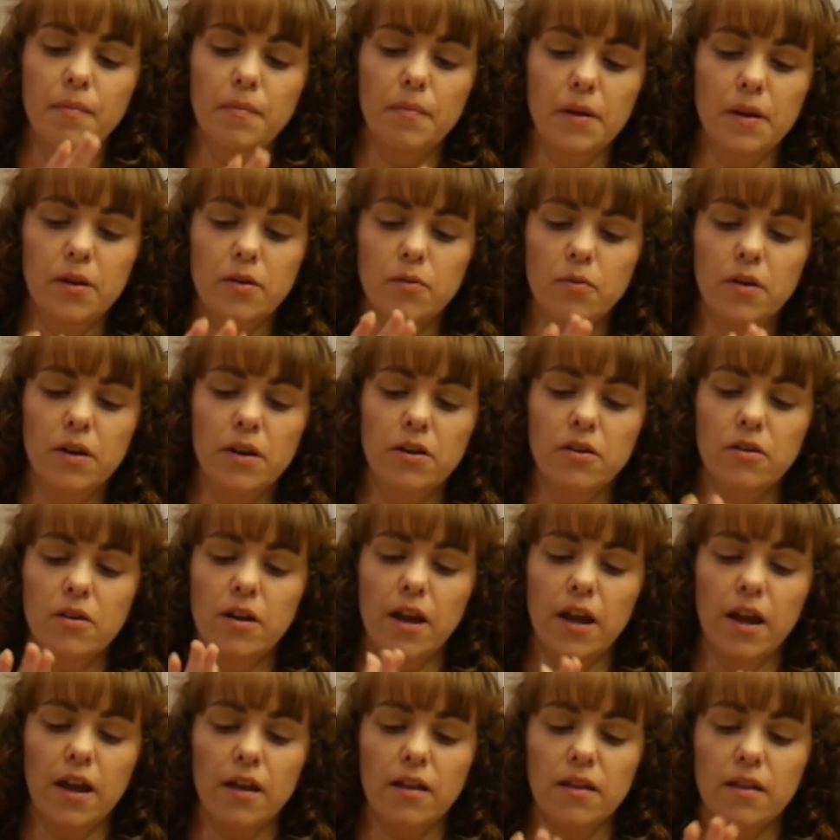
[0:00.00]
between your
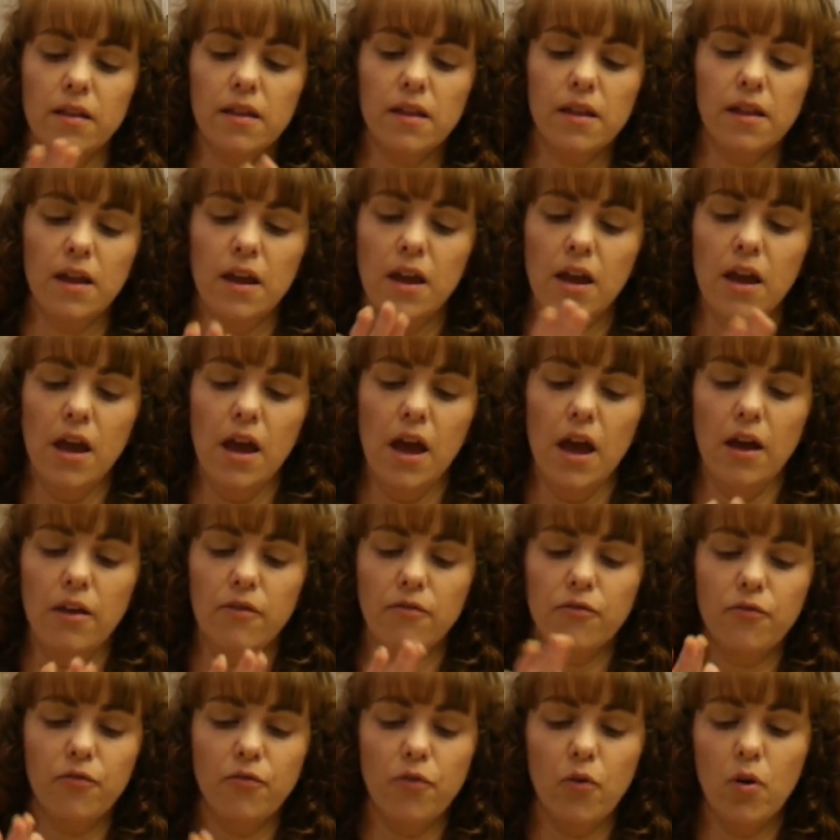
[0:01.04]
hands
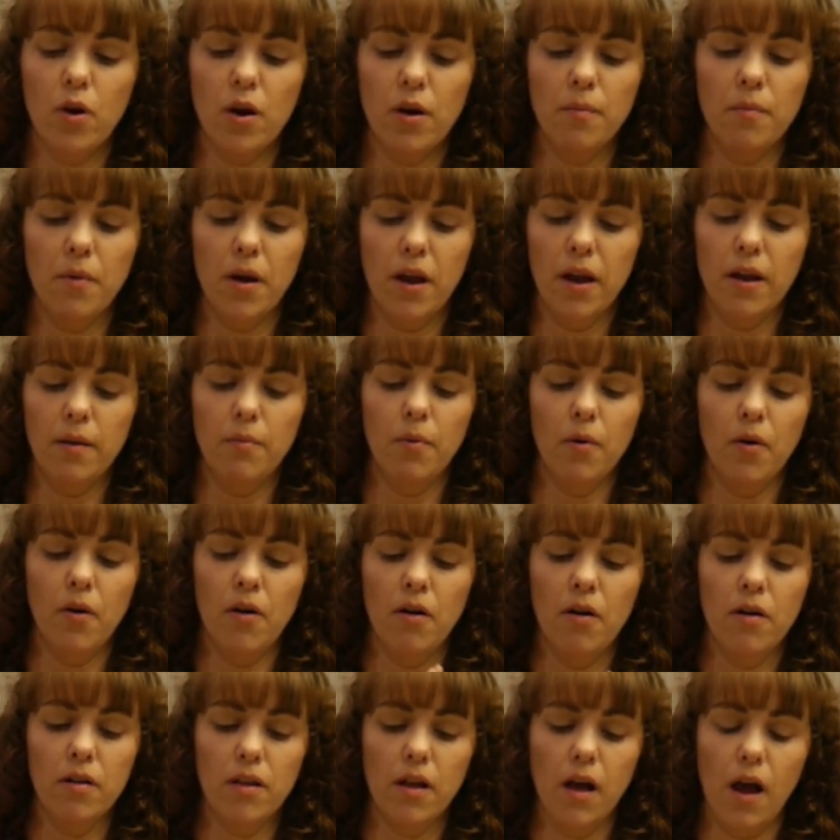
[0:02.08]
and form a
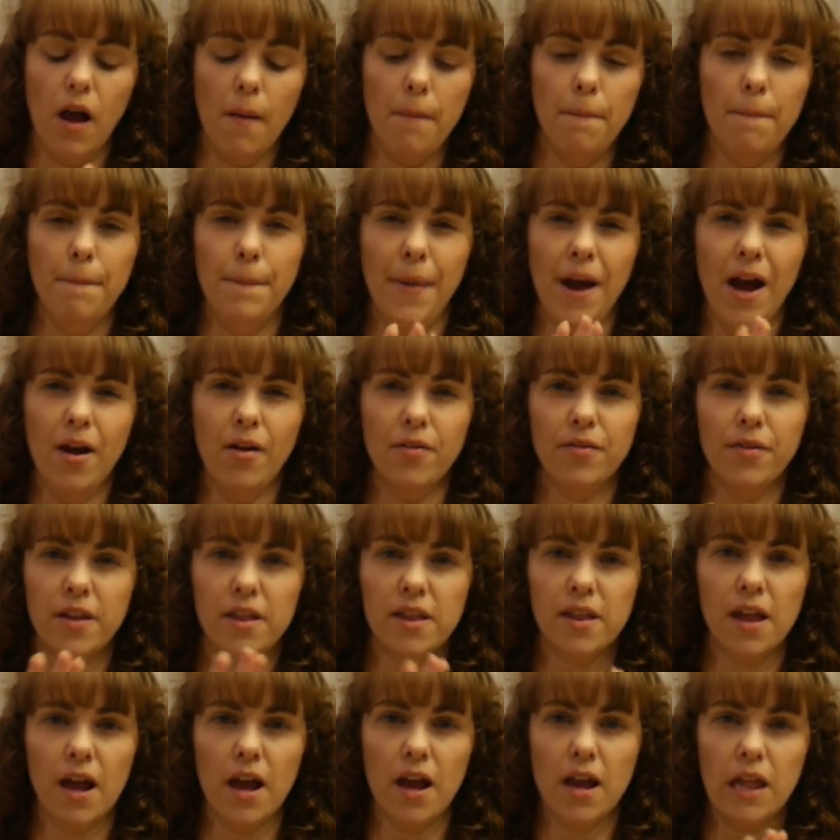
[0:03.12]
ball about the
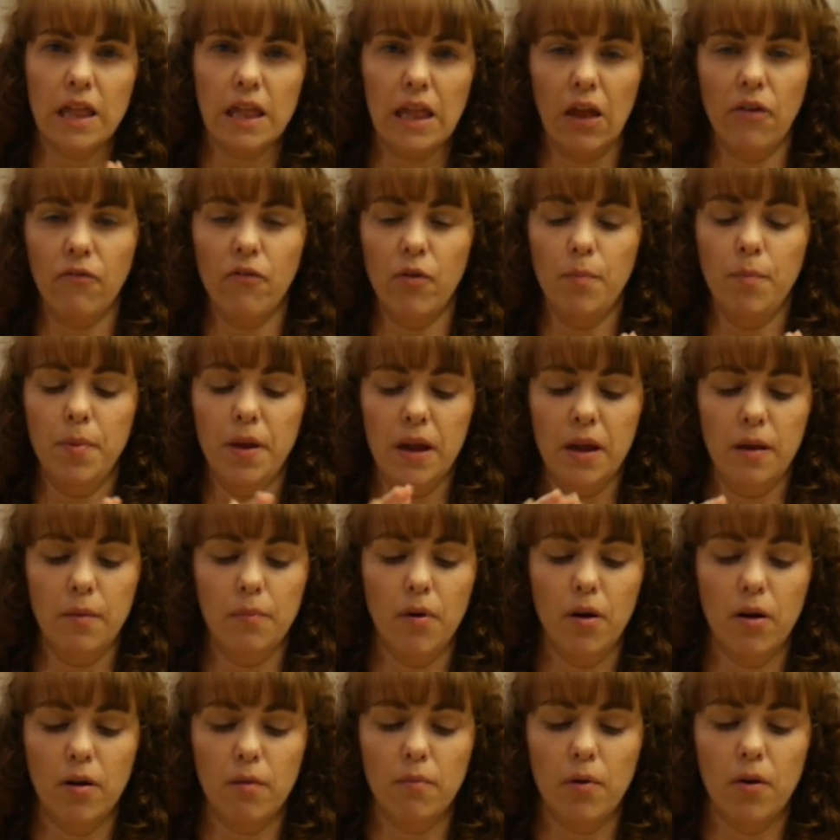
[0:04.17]
size of a ping
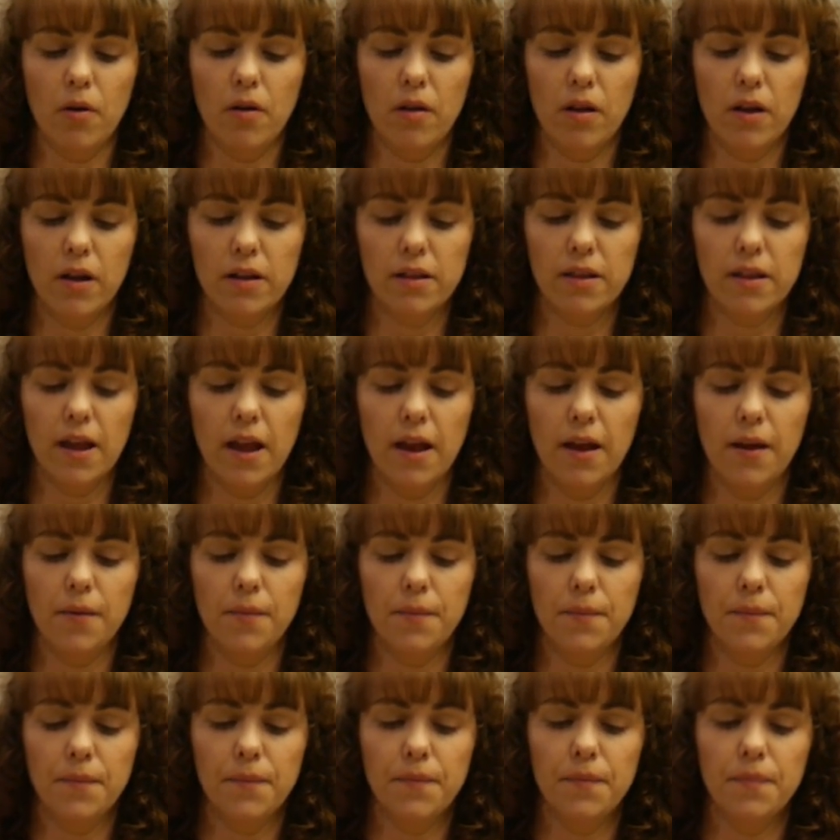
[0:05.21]
pong ball, I'd say.